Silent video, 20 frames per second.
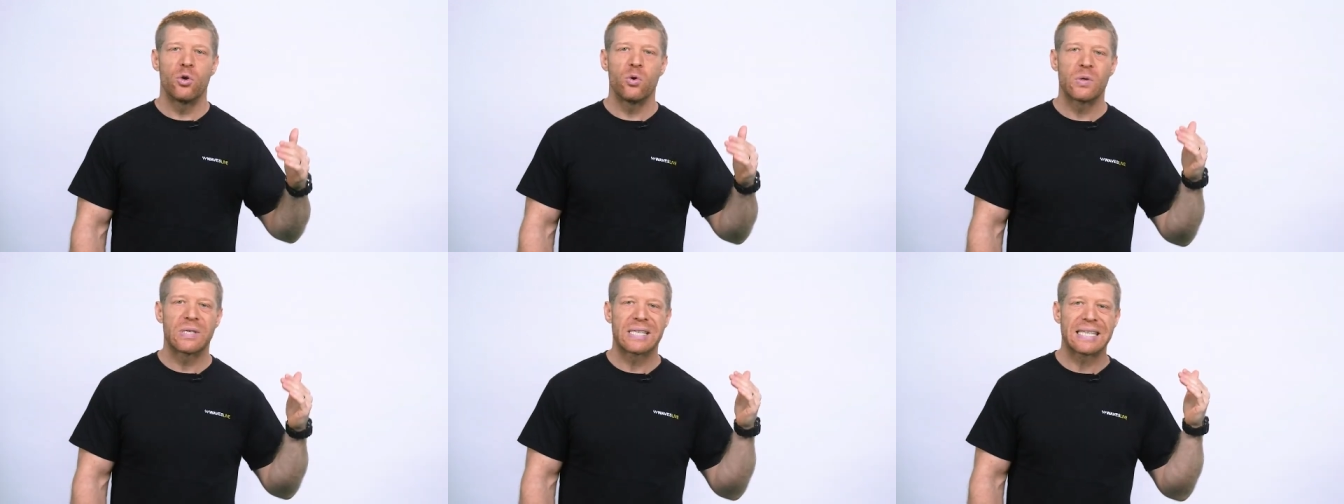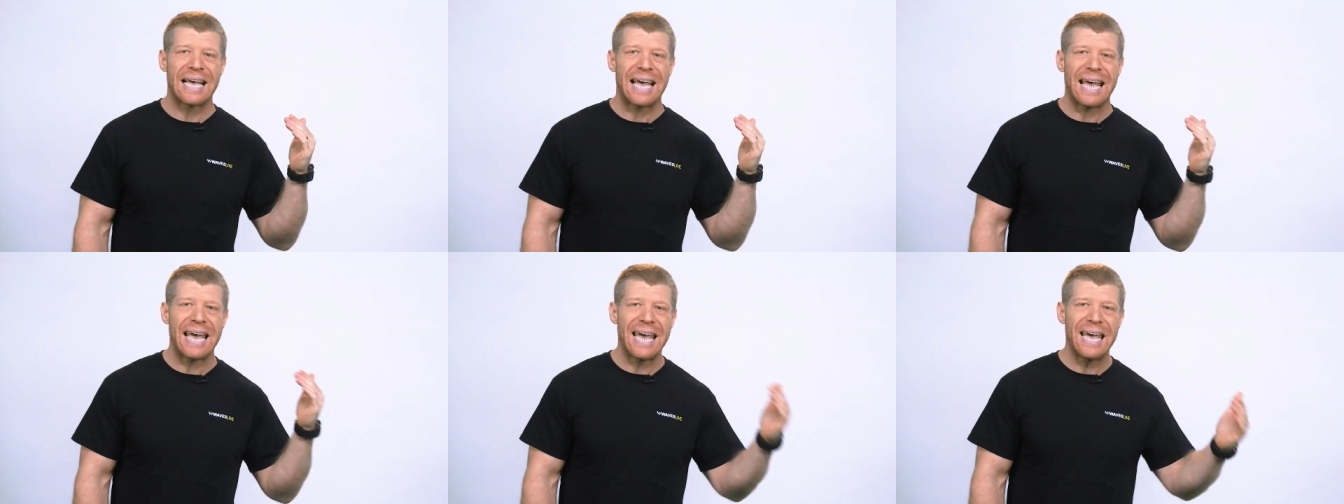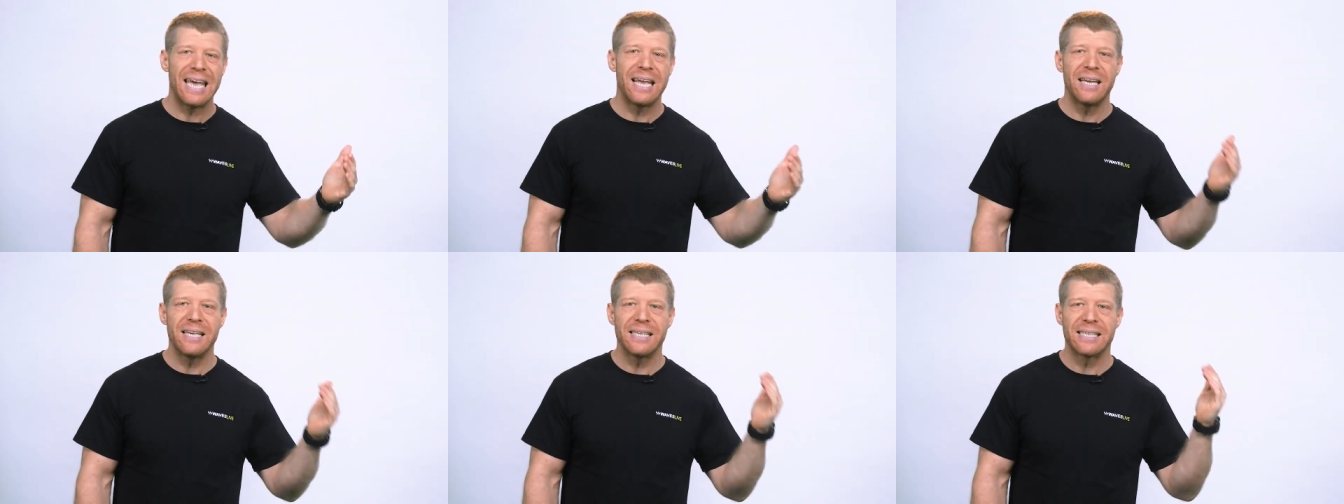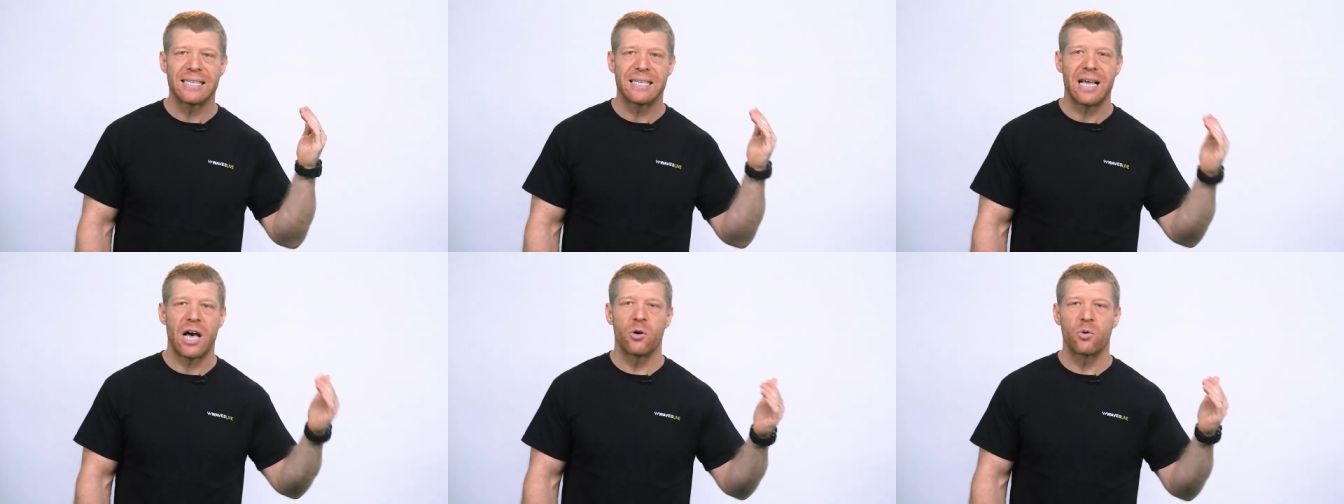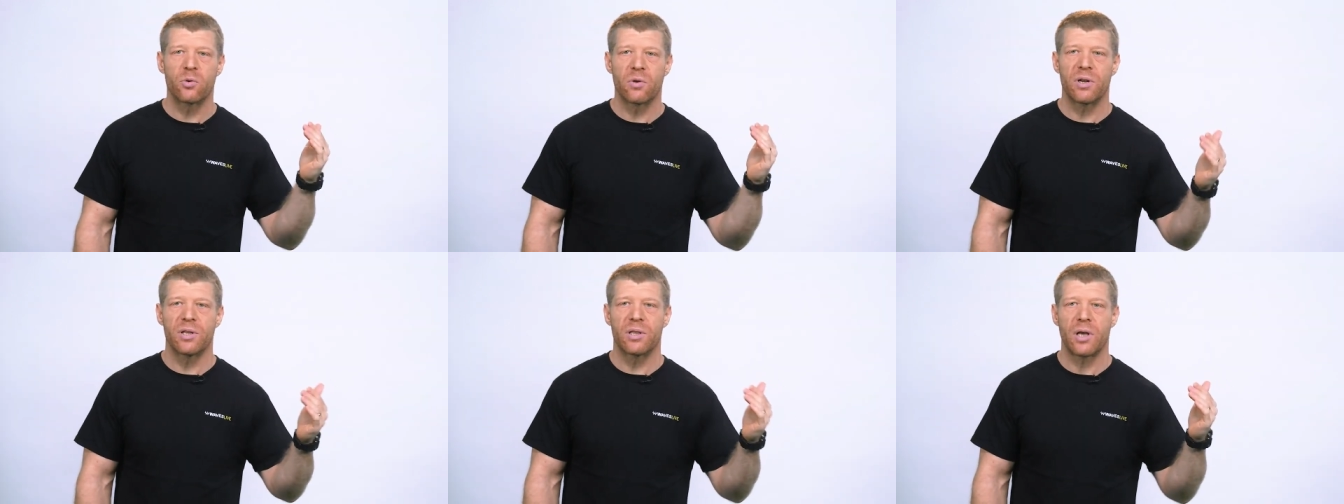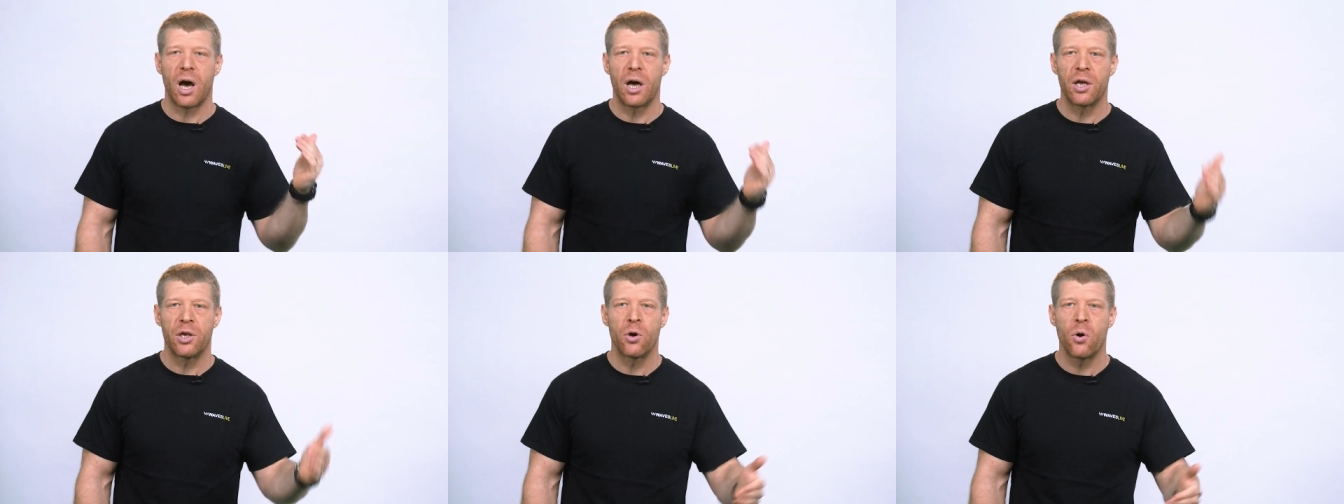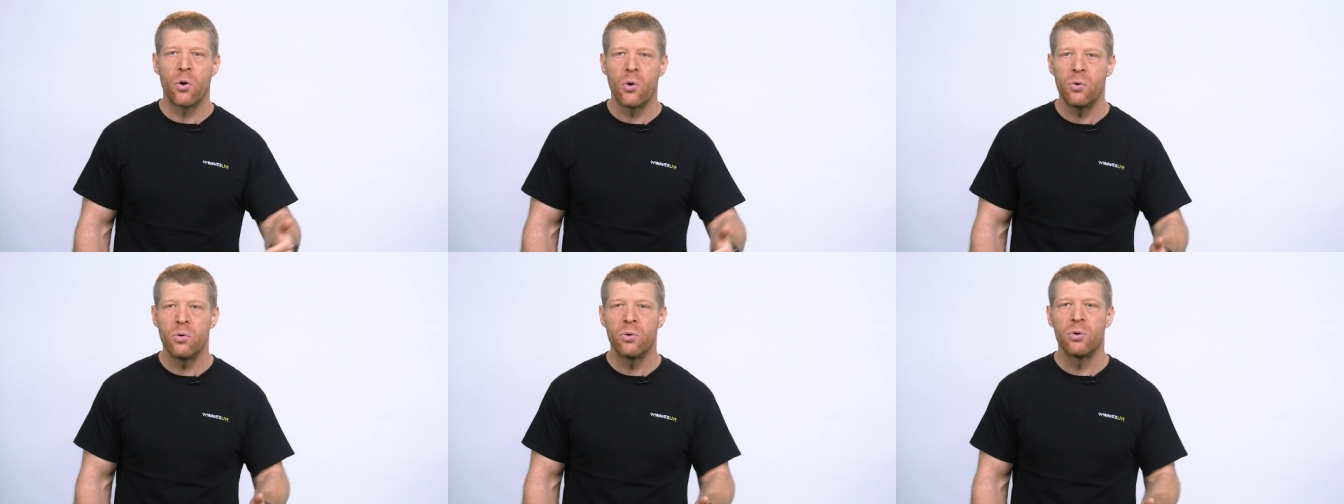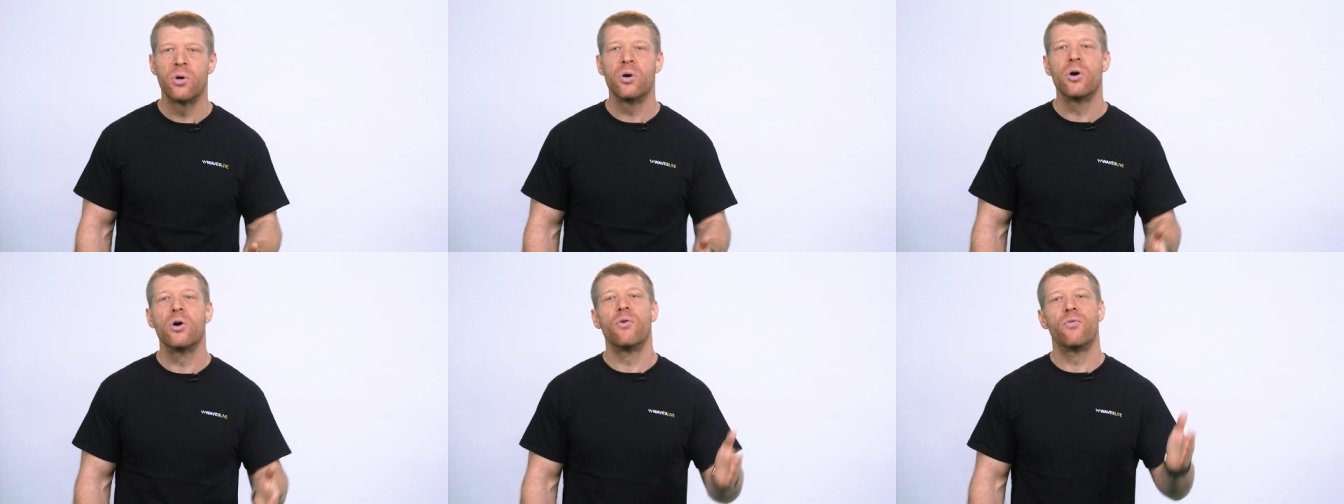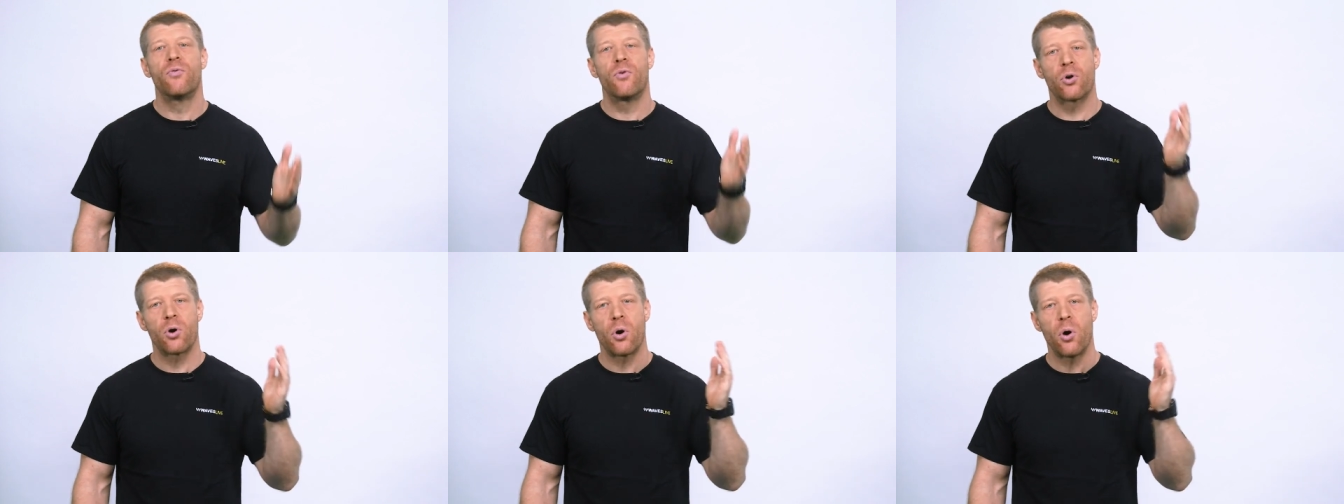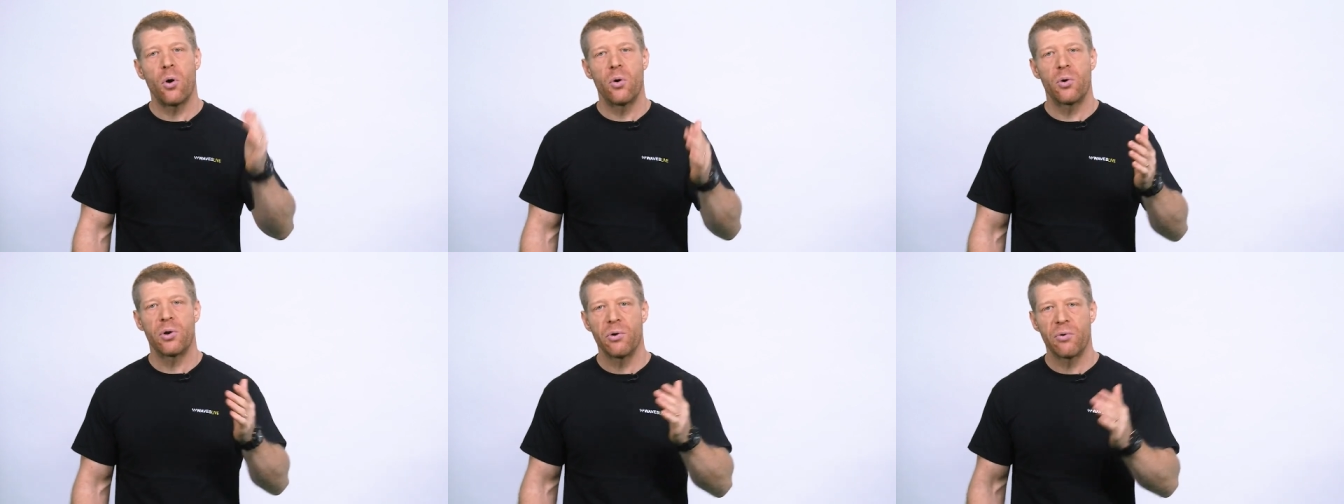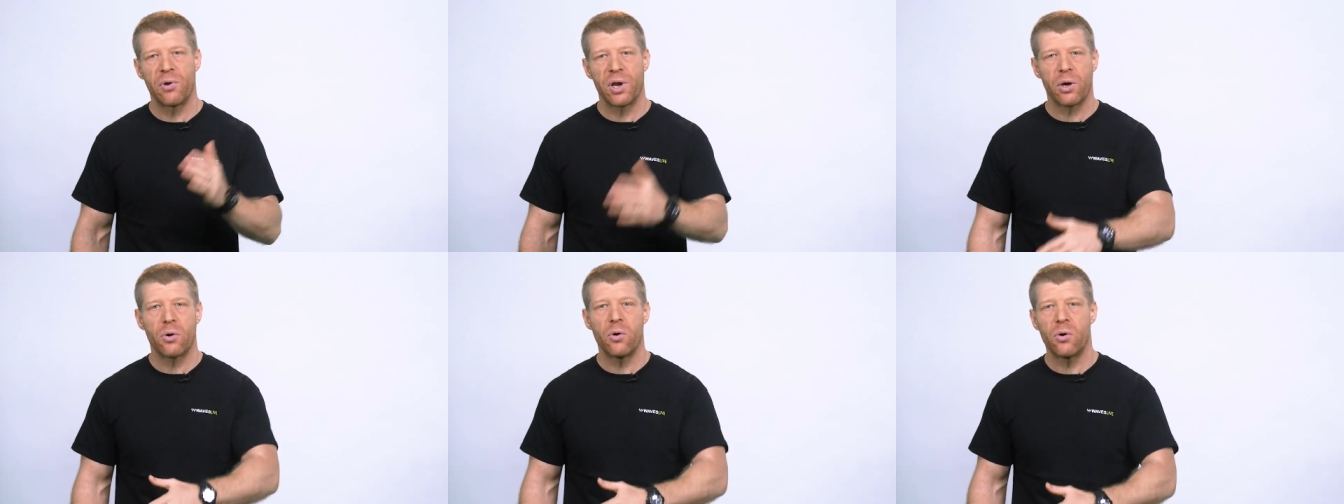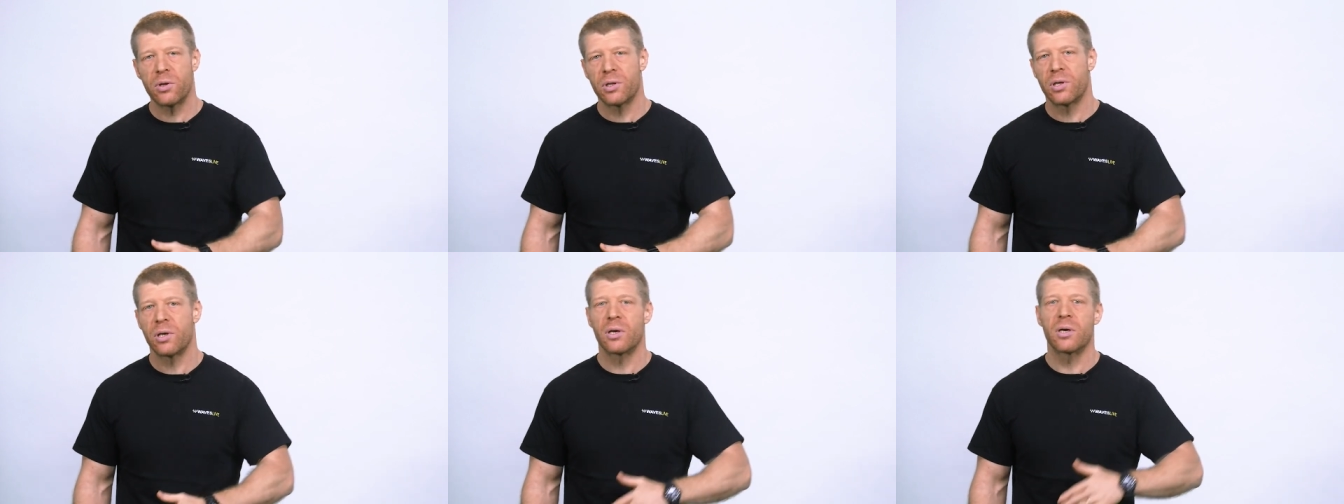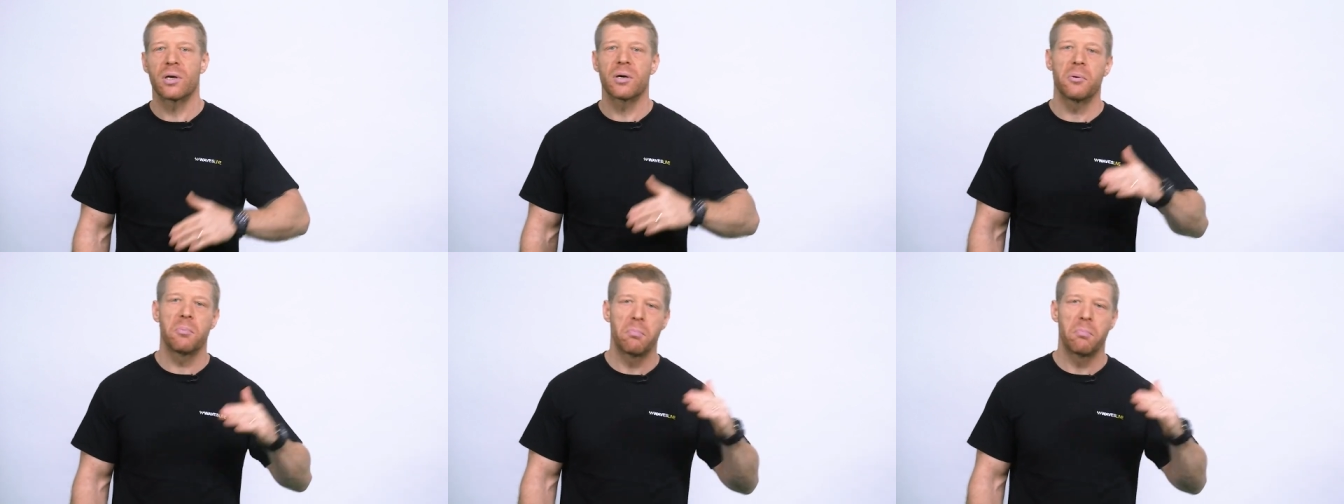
to use any SoundGrid I/O for audio recording,